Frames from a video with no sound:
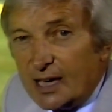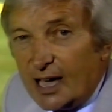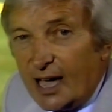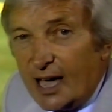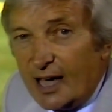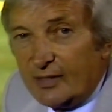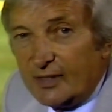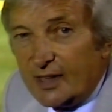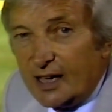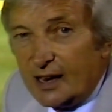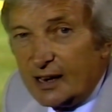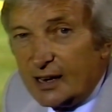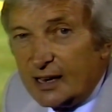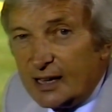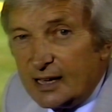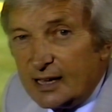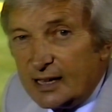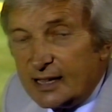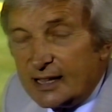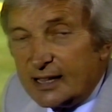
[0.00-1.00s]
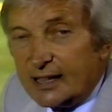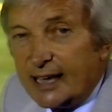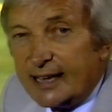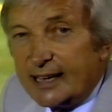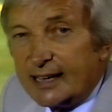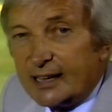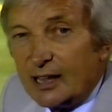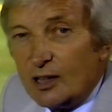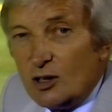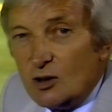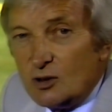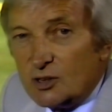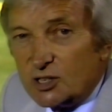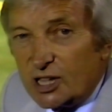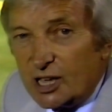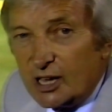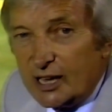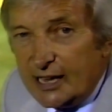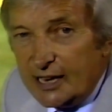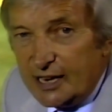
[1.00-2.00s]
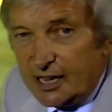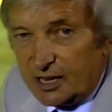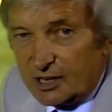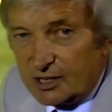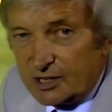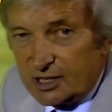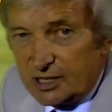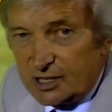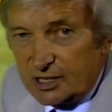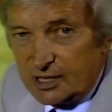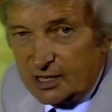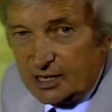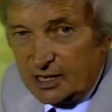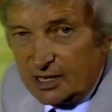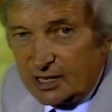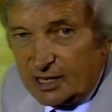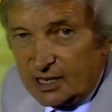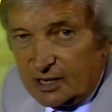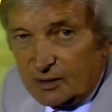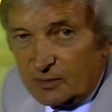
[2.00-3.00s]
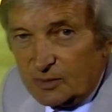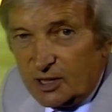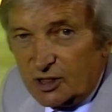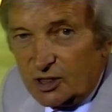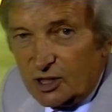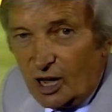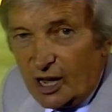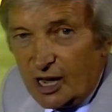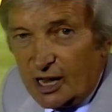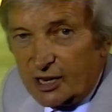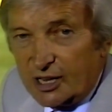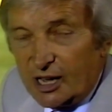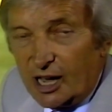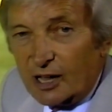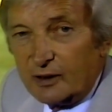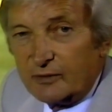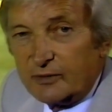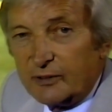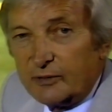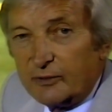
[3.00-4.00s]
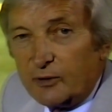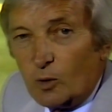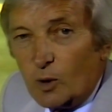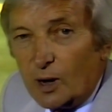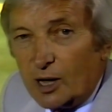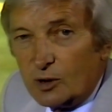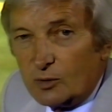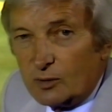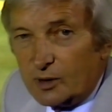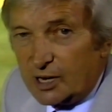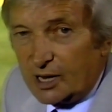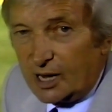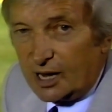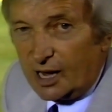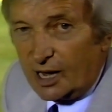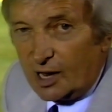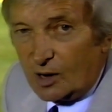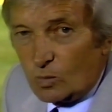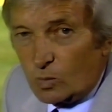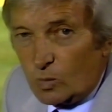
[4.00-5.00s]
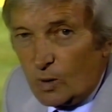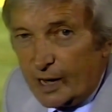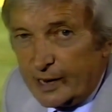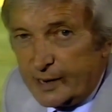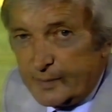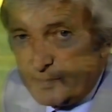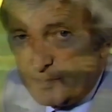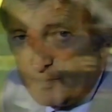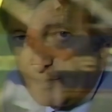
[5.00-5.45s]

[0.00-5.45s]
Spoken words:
and then they closed their innings with 9 down for 401.